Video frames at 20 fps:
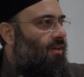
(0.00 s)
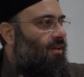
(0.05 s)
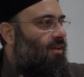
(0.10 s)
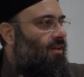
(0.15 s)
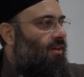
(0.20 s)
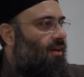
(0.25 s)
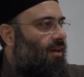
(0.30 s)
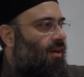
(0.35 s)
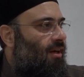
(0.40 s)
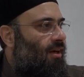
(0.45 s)

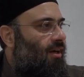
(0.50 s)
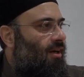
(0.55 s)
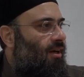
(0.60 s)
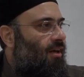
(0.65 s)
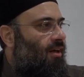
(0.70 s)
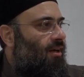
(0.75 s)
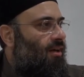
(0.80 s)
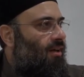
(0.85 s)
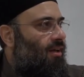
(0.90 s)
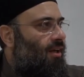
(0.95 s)

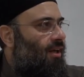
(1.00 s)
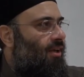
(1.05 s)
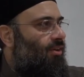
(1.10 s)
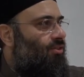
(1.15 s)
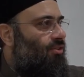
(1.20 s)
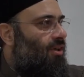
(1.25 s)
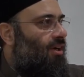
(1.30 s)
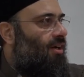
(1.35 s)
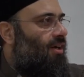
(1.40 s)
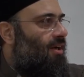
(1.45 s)

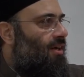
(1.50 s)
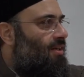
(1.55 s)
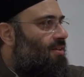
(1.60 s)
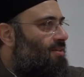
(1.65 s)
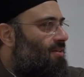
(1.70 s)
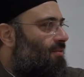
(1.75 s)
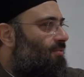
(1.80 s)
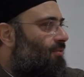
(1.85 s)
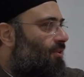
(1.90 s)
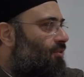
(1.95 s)
ishara is
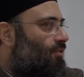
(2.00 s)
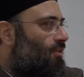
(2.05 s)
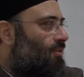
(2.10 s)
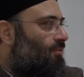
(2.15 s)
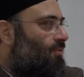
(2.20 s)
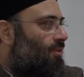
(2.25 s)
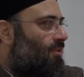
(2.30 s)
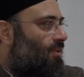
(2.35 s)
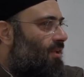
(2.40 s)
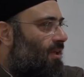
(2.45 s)
sufficient
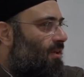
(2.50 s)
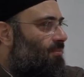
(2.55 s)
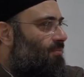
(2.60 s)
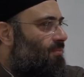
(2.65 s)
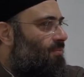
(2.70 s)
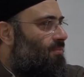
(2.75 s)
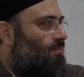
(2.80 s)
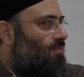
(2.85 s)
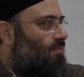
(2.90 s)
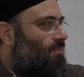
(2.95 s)
for them.
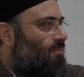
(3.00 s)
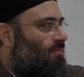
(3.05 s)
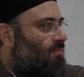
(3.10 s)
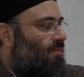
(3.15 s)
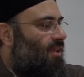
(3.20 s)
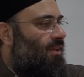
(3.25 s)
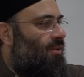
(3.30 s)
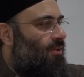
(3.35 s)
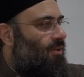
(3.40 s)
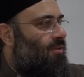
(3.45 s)

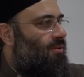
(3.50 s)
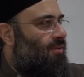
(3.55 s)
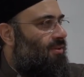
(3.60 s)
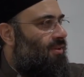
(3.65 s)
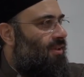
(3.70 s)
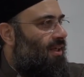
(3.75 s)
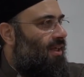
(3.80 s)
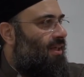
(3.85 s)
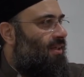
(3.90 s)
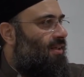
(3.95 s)
They don't
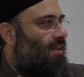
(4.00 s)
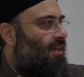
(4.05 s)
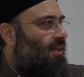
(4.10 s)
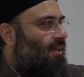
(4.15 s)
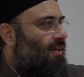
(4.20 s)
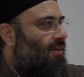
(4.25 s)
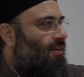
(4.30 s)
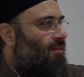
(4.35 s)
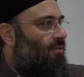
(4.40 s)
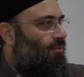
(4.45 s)
need
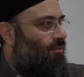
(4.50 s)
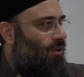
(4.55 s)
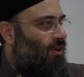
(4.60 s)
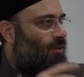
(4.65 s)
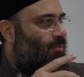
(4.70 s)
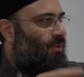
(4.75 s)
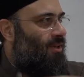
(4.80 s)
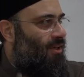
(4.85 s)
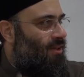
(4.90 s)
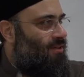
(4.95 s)

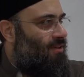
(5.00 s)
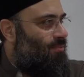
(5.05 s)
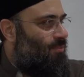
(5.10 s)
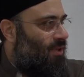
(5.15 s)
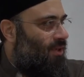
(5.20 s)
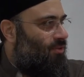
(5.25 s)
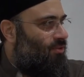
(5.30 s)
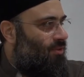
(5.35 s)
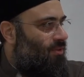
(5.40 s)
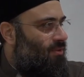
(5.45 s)
verbal
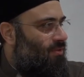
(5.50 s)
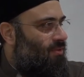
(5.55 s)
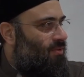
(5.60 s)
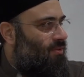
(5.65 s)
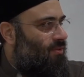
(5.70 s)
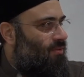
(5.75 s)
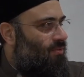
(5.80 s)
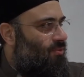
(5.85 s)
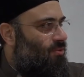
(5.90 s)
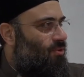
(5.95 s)
expressions.
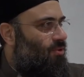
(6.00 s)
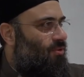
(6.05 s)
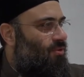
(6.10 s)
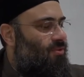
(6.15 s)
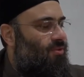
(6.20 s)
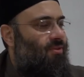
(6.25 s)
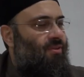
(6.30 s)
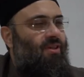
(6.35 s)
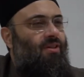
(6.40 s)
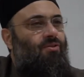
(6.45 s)

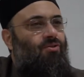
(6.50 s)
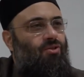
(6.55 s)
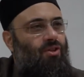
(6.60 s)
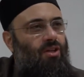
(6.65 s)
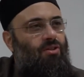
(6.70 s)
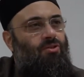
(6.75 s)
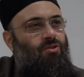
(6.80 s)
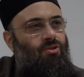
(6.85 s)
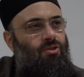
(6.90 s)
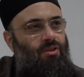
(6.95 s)
Jesus need
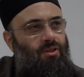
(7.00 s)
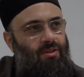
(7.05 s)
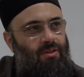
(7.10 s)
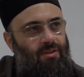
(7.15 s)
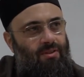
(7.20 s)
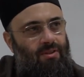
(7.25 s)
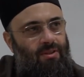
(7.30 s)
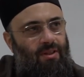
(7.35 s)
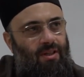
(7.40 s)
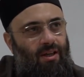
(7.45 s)

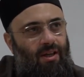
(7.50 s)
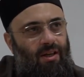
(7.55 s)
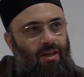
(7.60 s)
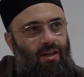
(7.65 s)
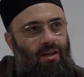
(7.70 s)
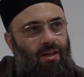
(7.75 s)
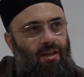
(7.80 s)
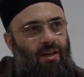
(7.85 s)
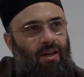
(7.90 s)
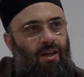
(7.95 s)
gestures.
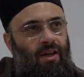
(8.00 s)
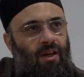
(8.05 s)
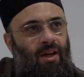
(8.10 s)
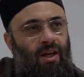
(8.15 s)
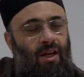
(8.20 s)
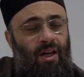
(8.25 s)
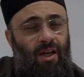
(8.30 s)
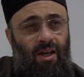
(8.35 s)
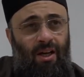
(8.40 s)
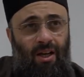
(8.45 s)

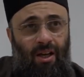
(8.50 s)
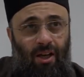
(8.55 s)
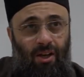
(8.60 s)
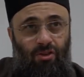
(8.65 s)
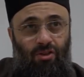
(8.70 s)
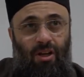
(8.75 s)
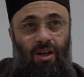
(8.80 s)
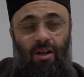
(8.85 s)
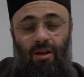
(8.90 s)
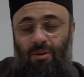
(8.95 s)

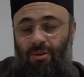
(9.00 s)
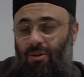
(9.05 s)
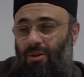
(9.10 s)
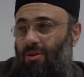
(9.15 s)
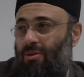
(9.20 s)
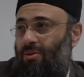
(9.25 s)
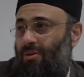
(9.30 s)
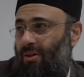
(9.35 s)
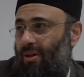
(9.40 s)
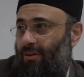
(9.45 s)
Ishara could
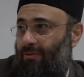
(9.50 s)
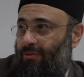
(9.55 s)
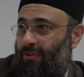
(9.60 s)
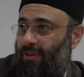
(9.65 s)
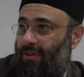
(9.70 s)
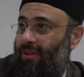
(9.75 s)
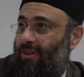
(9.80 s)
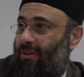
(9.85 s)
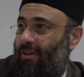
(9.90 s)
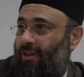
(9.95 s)
also
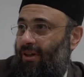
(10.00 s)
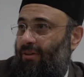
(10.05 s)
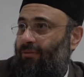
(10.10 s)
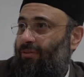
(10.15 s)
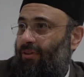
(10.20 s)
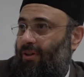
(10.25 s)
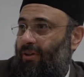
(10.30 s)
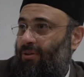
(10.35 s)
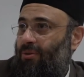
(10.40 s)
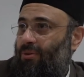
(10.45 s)

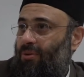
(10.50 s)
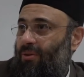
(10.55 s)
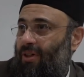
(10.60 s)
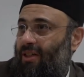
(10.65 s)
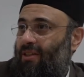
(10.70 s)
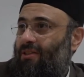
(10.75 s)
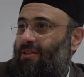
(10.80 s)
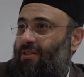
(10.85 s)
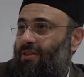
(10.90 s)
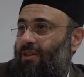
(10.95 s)
refer to
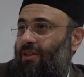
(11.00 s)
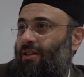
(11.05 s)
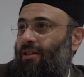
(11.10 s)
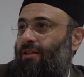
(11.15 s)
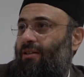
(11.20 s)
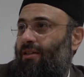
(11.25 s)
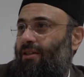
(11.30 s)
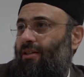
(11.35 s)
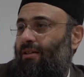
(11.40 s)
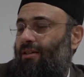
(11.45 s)

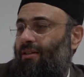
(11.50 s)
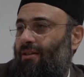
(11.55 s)
internal